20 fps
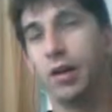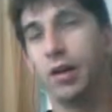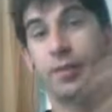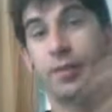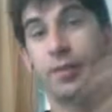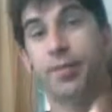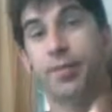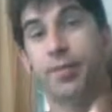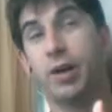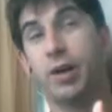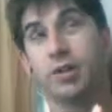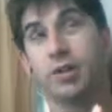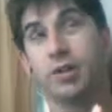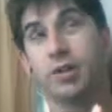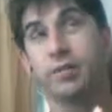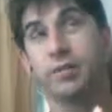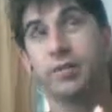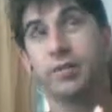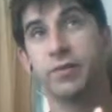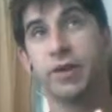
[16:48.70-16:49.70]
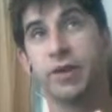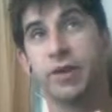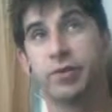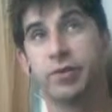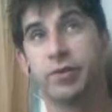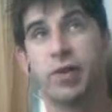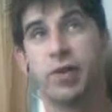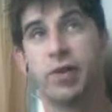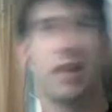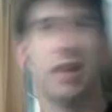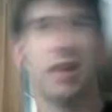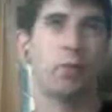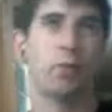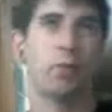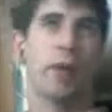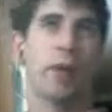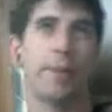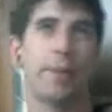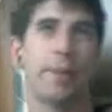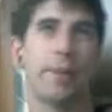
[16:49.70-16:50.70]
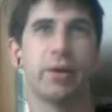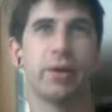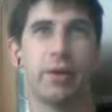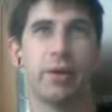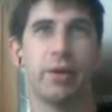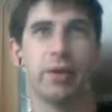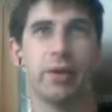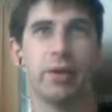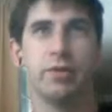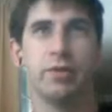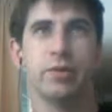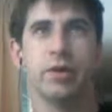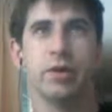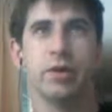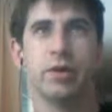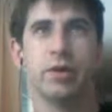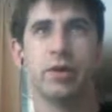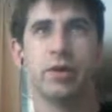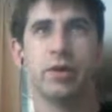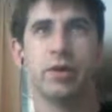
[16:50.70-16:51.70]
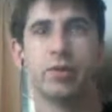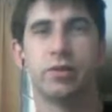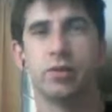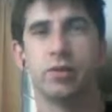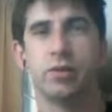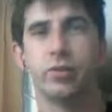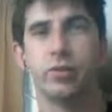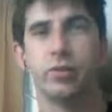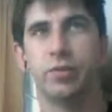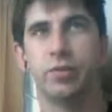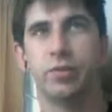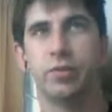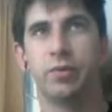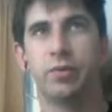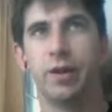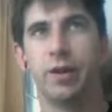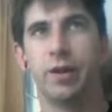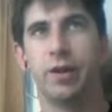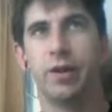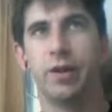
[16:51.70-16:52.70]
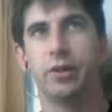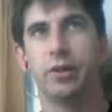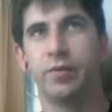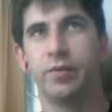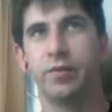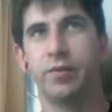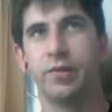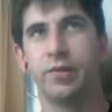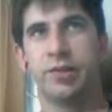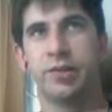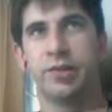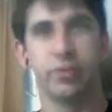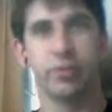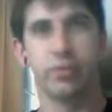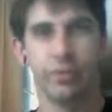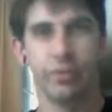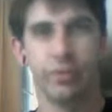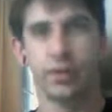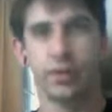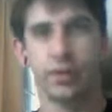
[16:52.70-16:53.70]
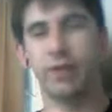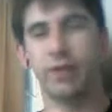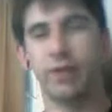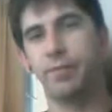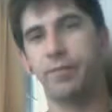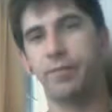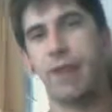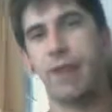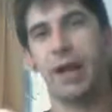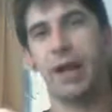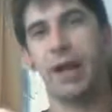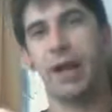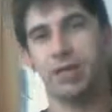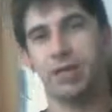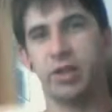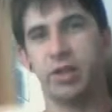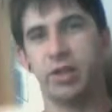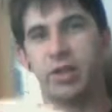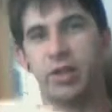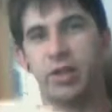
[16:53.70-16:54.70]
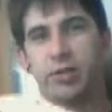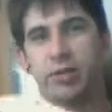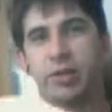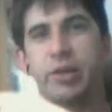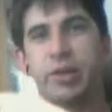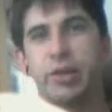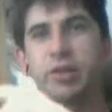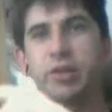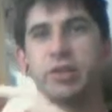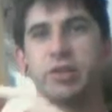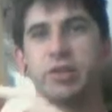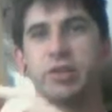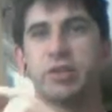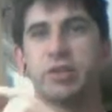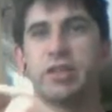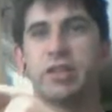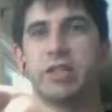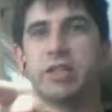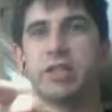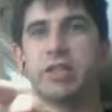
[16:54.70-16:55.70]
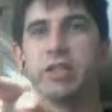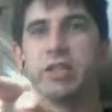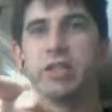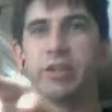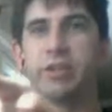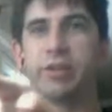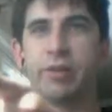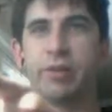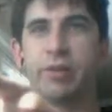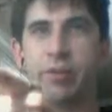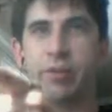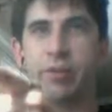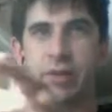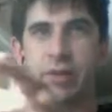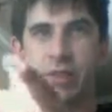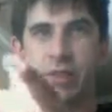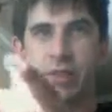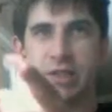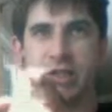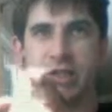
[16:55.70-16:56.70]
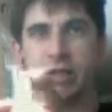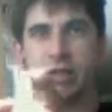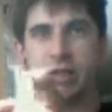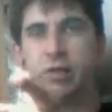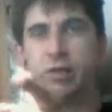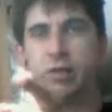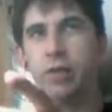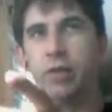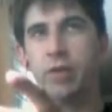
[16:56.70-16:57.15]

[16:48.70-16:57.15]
positive direction and wrapping around to the zero, kind of past the 360 degree point to 0.